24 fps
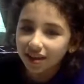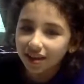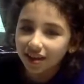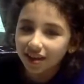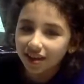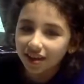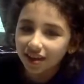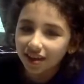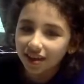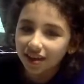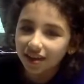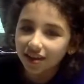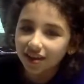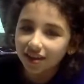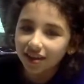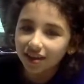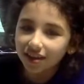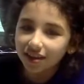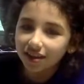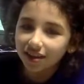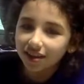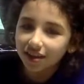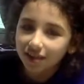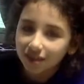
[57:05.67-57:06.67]
Did
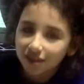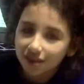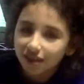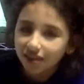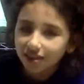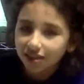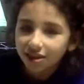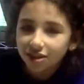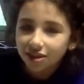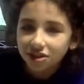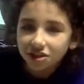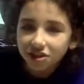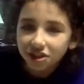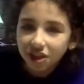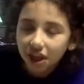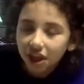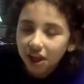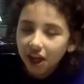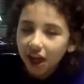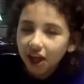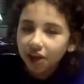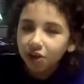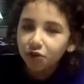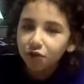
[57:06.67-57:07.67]
you
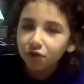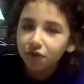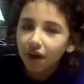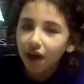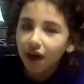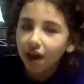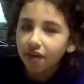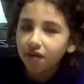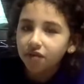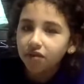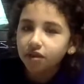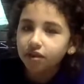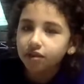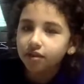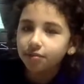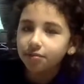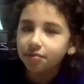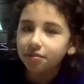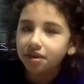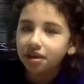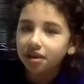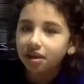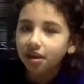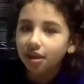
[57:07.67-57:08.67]
say 9:05?
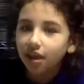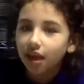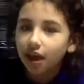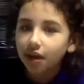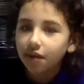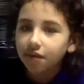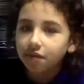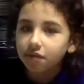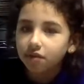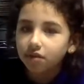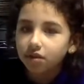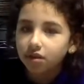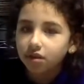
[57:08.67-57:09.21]
There's a minute left.